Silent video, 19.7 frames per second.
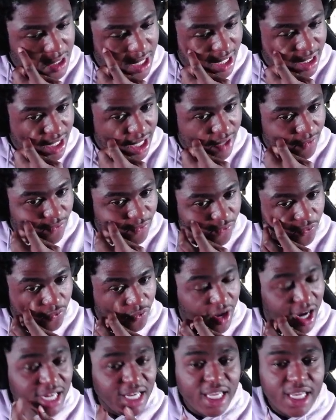I think
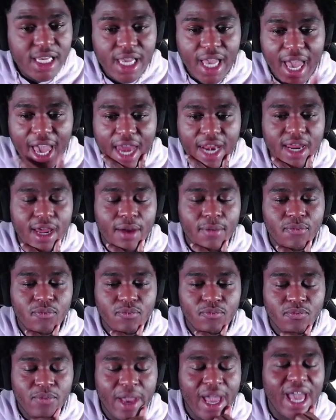Freddy had
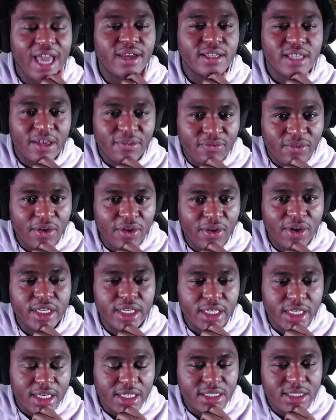a very good
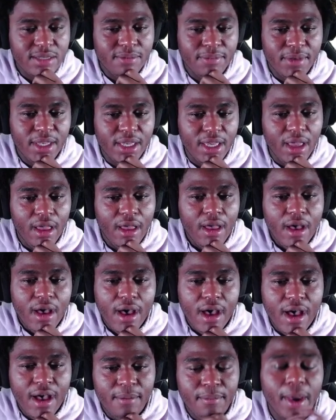kit to me.
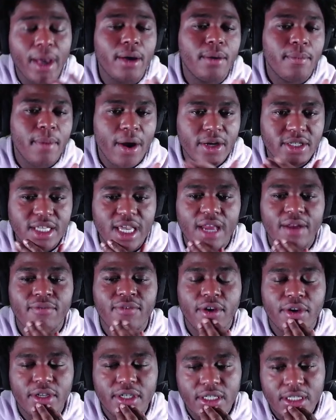Michael Myers had a
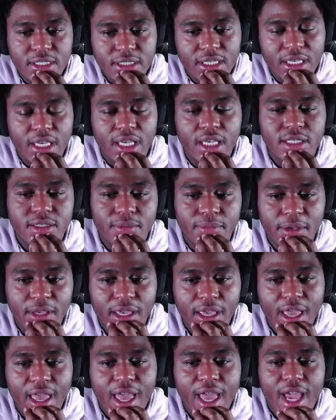very decent kit to me,
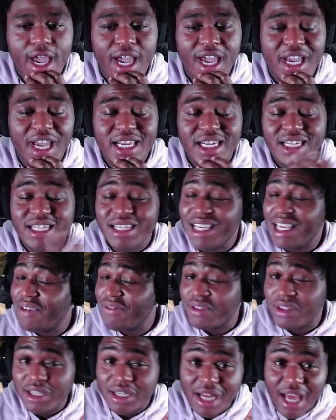and even
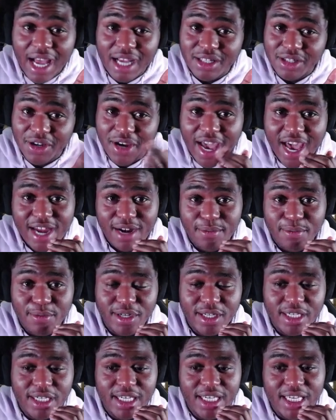the Doctor had a pretty
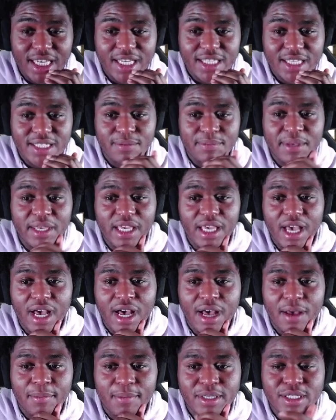good kit to me,
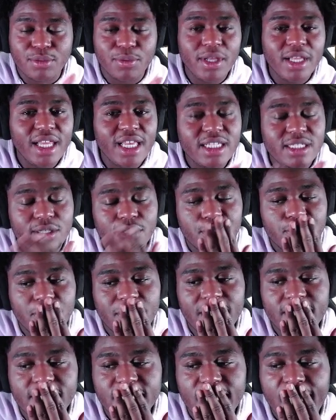as well as the twins.